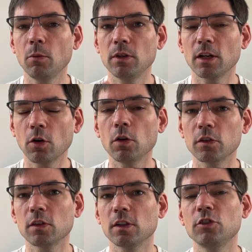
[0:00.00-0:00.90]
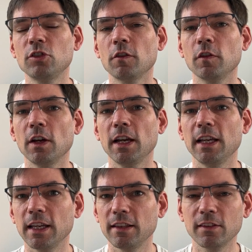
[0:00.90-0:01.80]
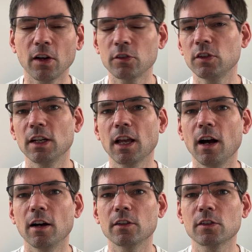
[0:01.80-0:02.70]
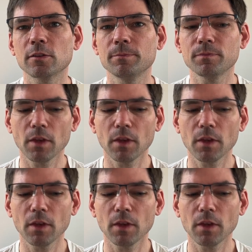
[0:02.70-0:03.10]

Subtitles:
when you're constantly shuffling and touching the cards.